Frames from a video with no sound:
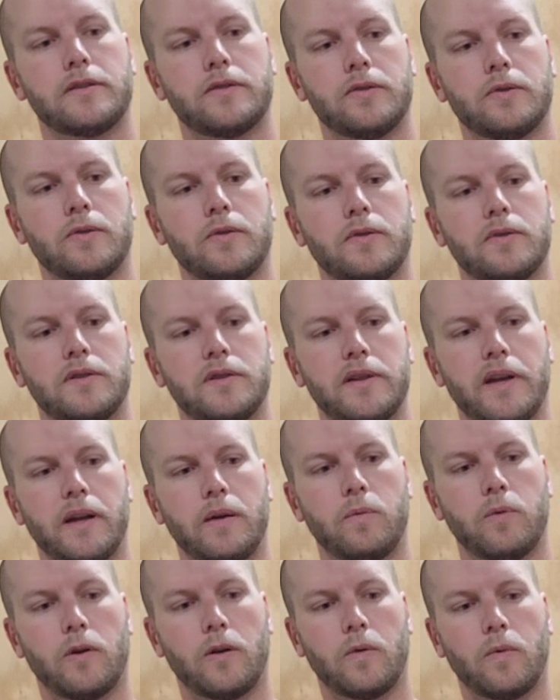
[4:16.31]
tool
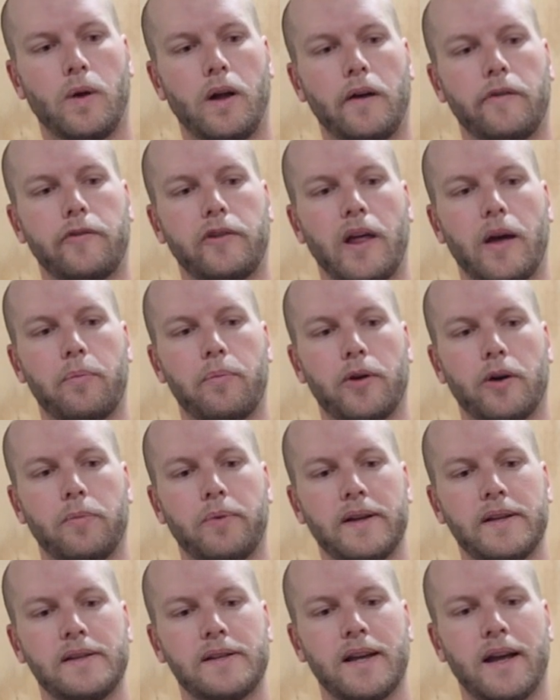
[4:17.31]
did work well for that
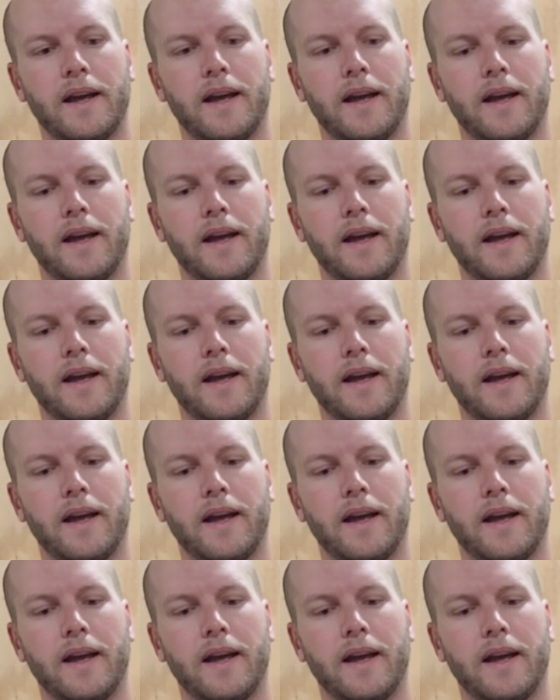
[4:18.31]
purpose.